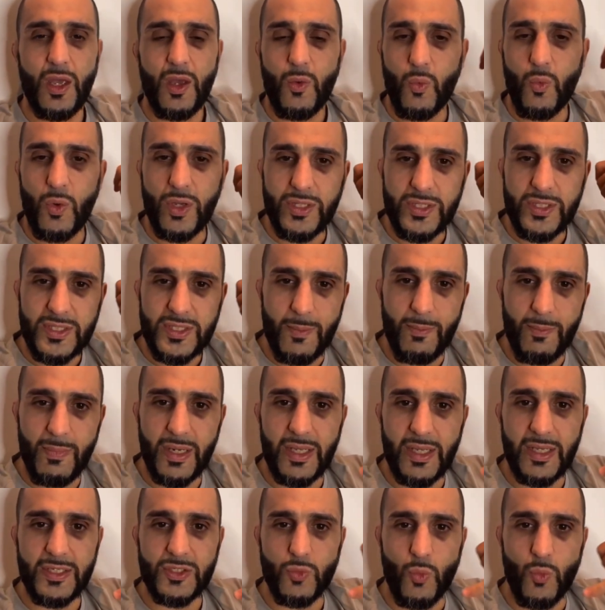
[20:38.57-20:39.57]
When
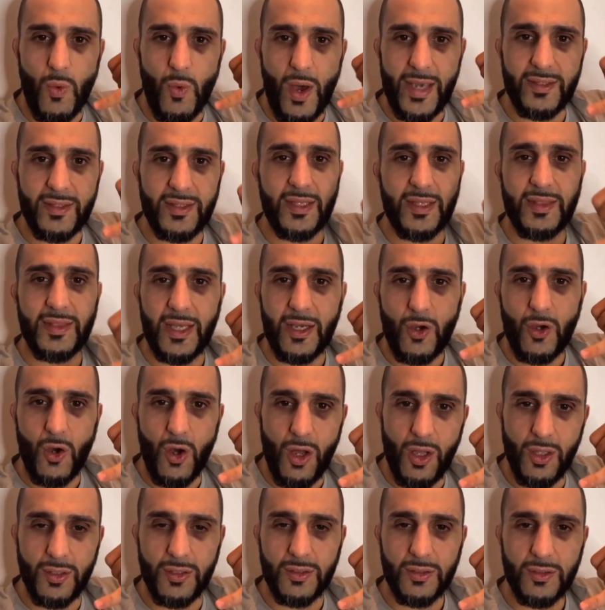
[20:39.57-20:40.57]
somebody is white and they
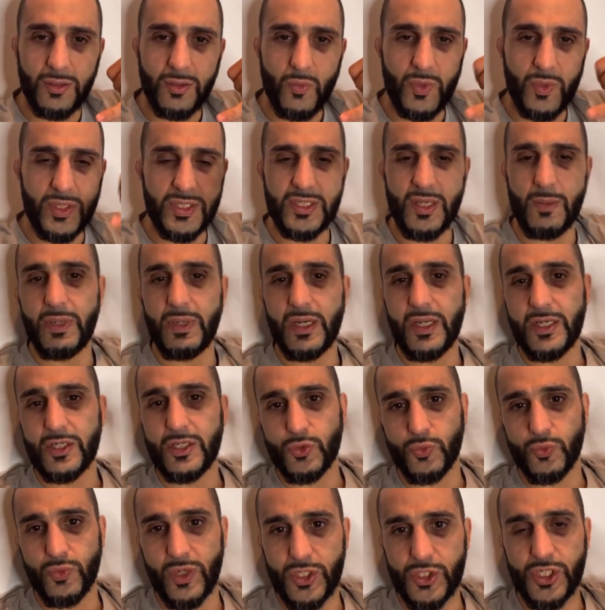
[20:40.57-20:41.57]
call, when somebody
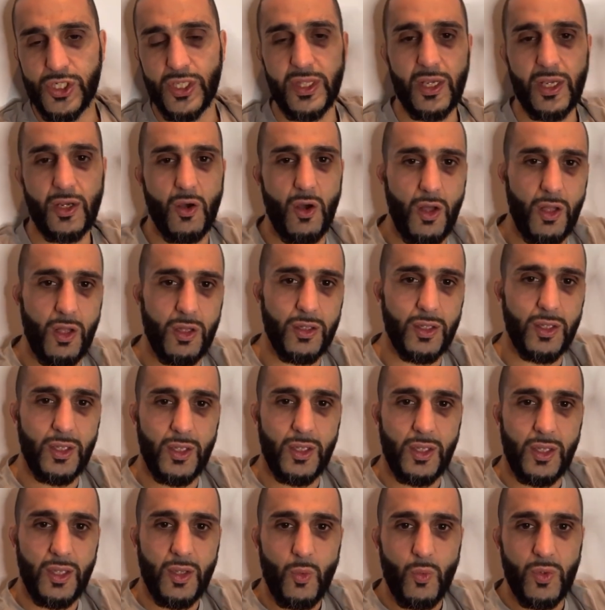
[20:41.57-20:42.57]
is rich and they call,
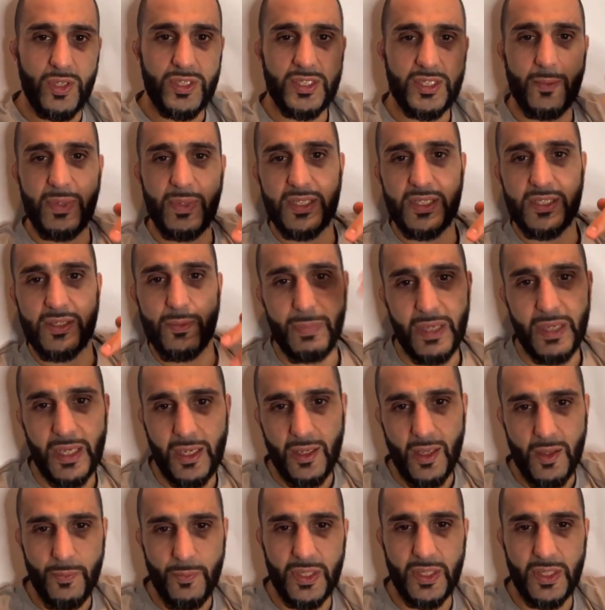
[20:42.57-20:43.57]
when somebody is a big
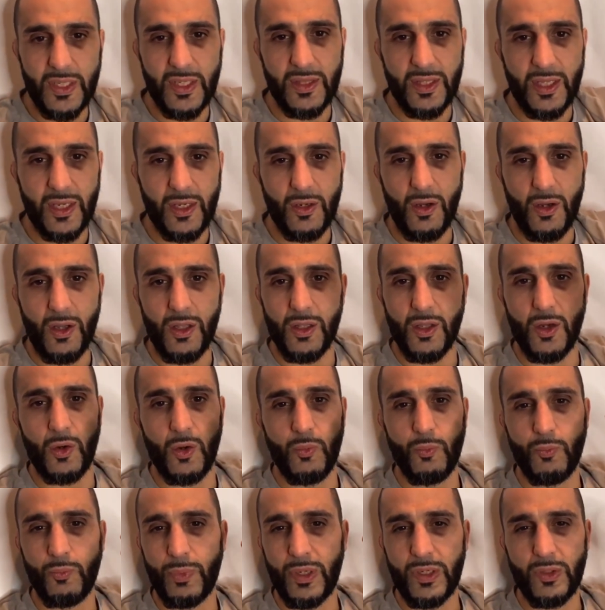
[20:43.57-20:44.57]
company and they
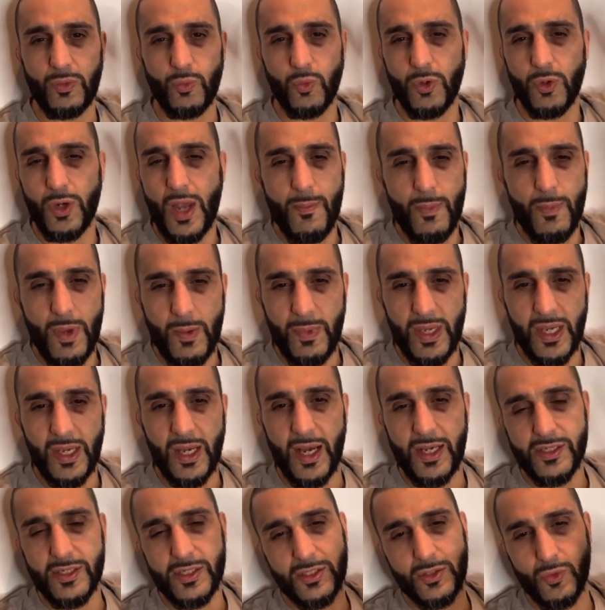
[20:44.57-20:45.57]
call, but we're MMA
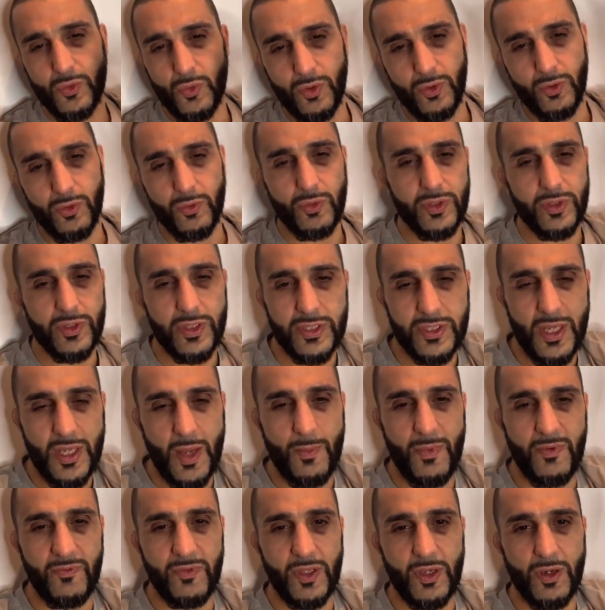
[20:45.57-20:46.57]
guys, so we're the
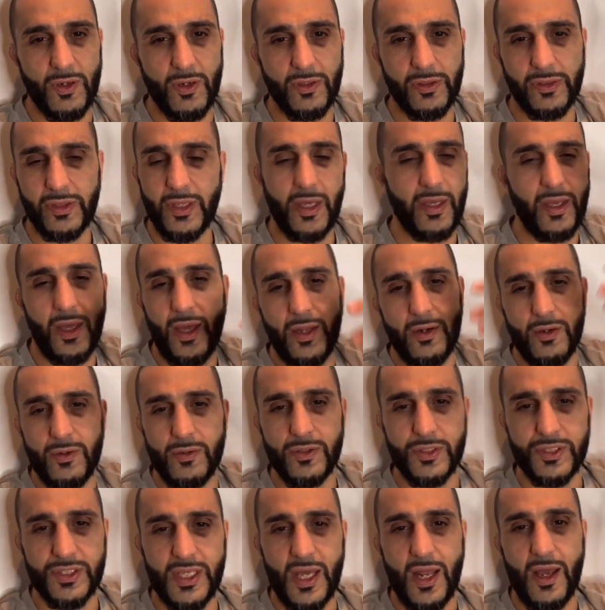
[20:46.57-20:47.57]
scum of the earth. I don't
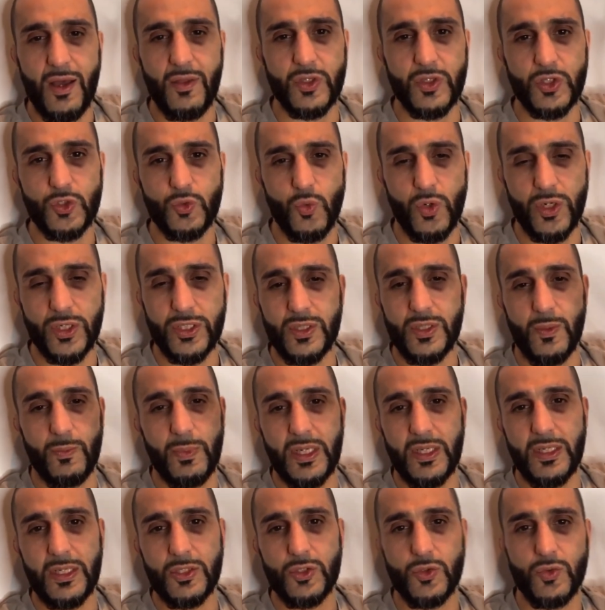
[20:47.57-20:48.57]
understand how this works.
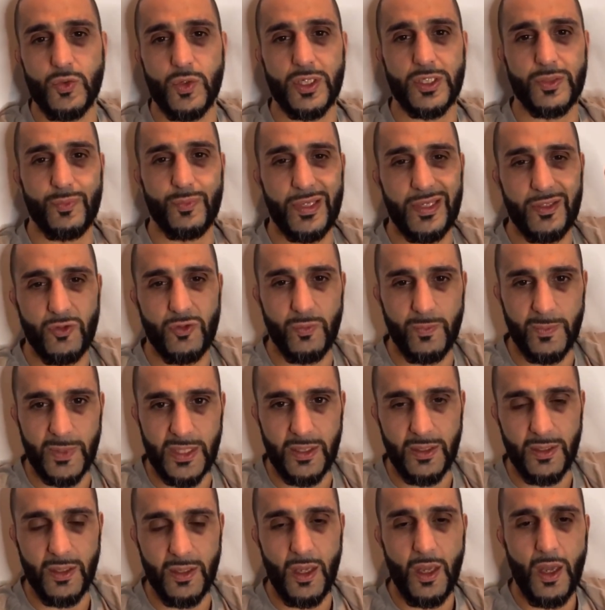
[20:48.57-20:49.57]
Somebody needs to explain to
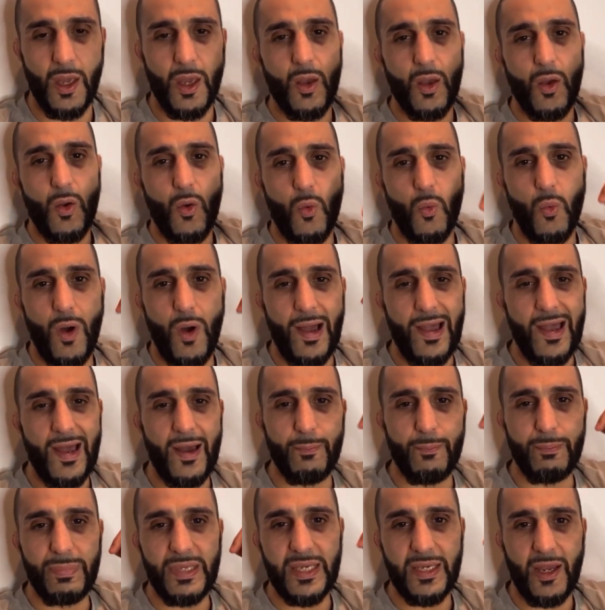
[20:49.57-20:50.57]
me why
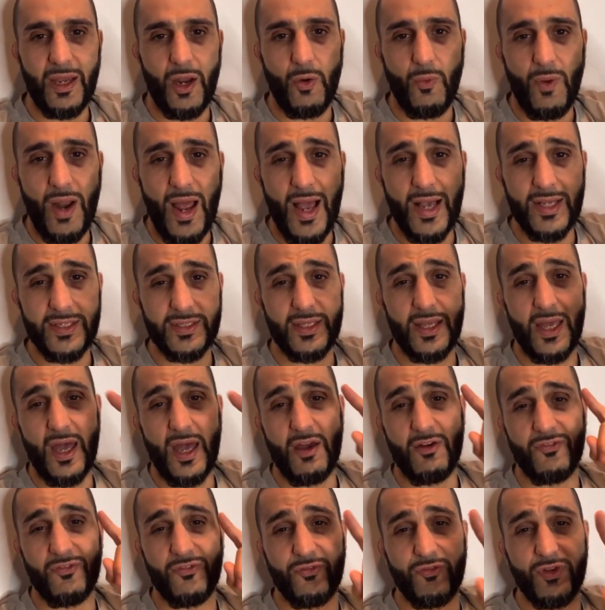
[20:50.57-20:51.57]
I'm being harassed.
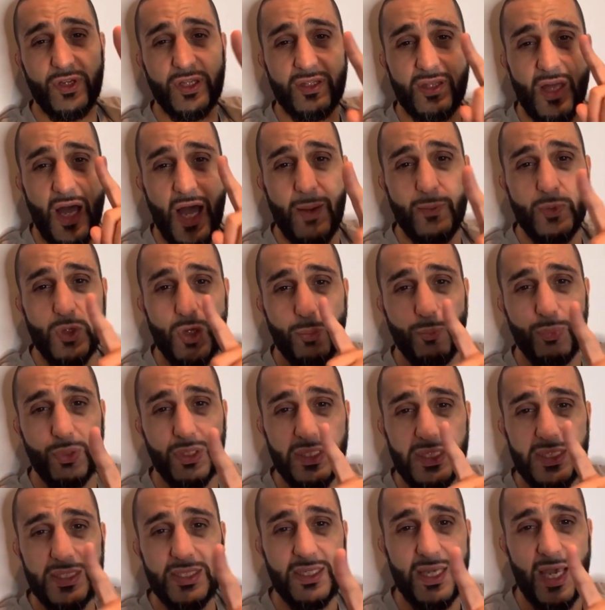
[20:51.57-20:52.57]
Every time your
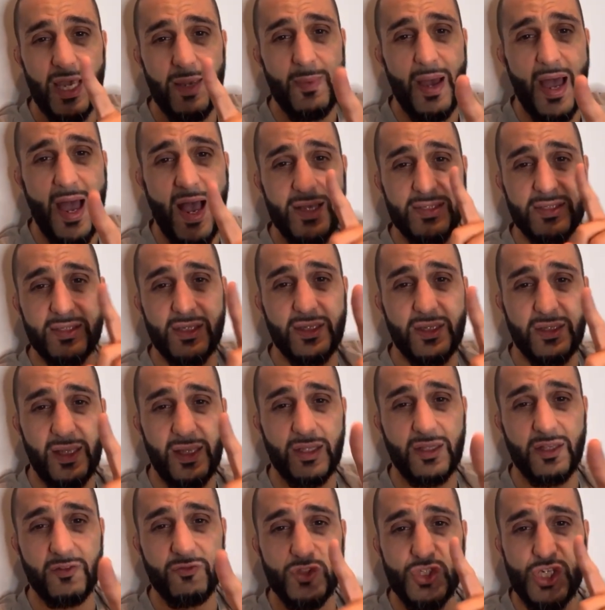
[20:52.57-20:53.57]
police came, I asked the
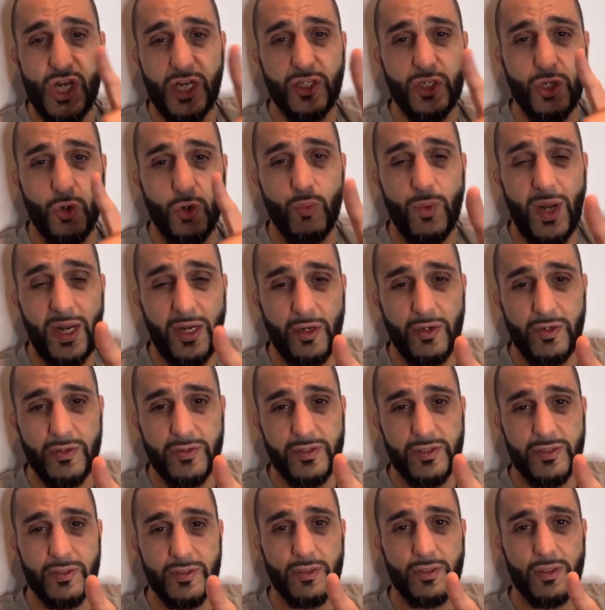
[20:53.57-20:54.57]
detective, check your
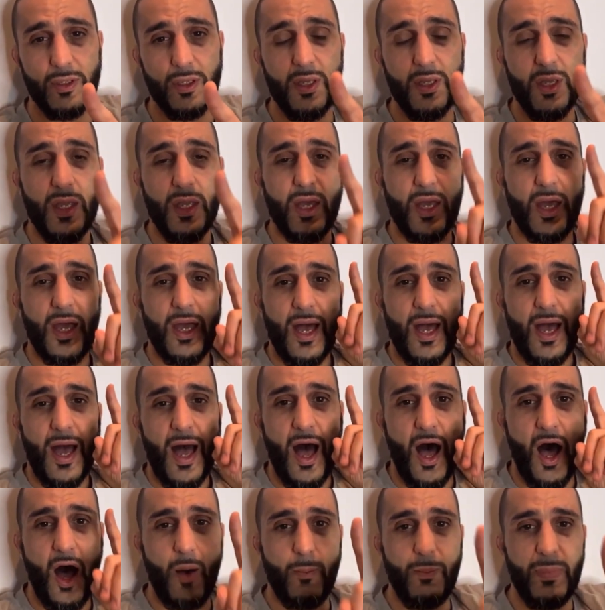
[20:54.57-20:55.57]
records.
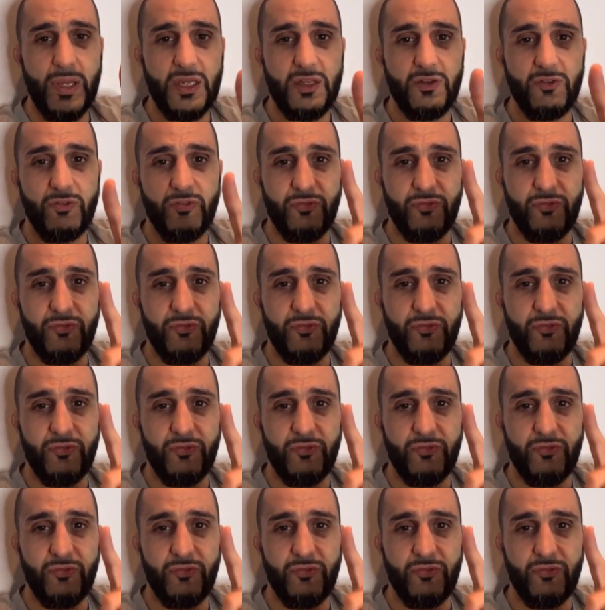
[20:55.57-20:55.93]
How many